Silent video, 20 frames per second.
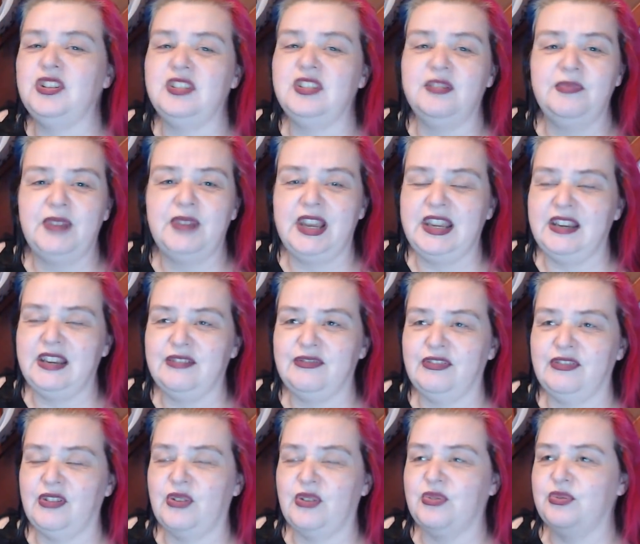some kind of
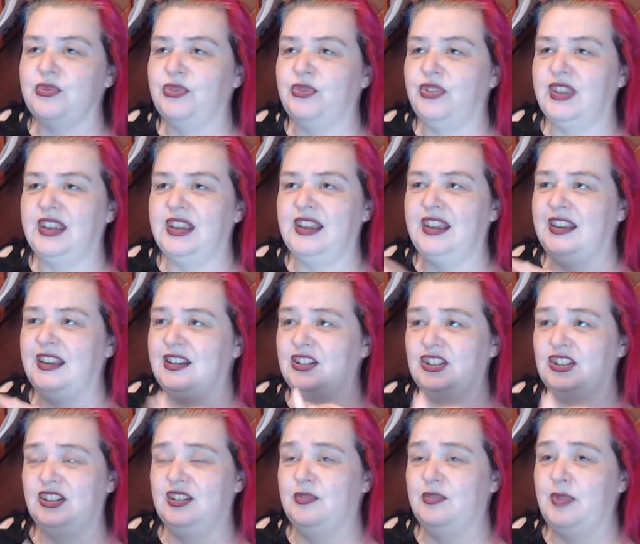floral thing in
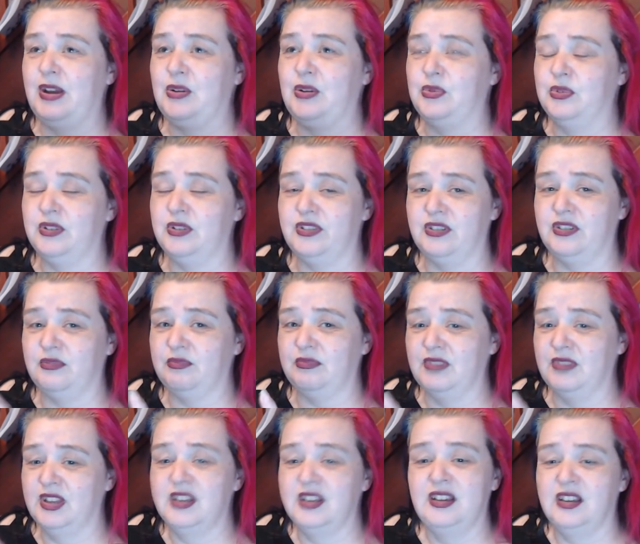just about all of
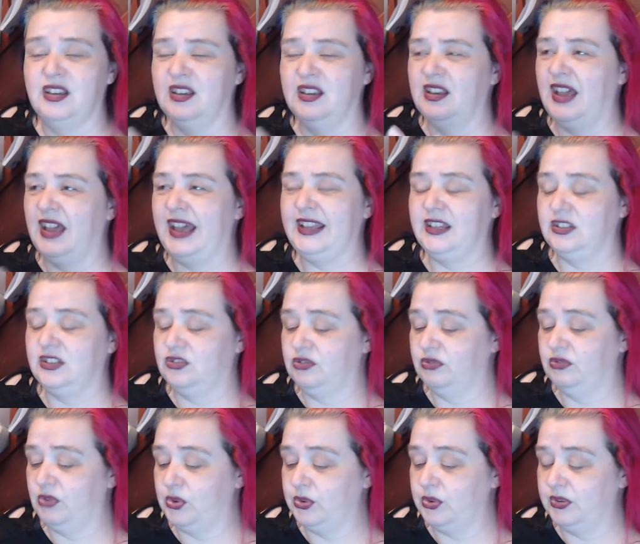them, and it's
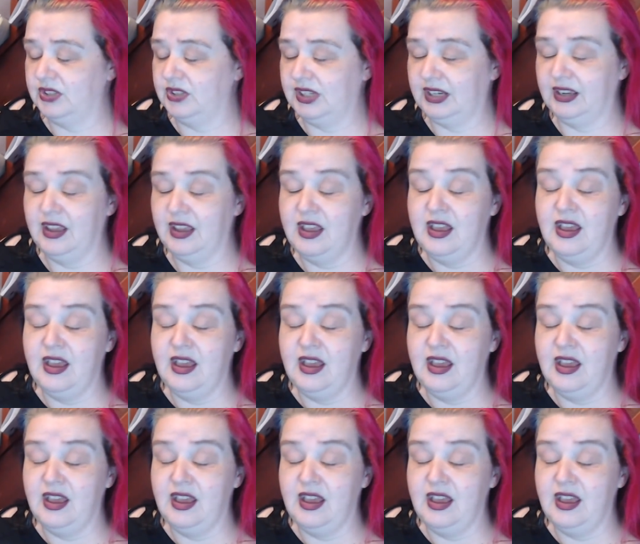revolting.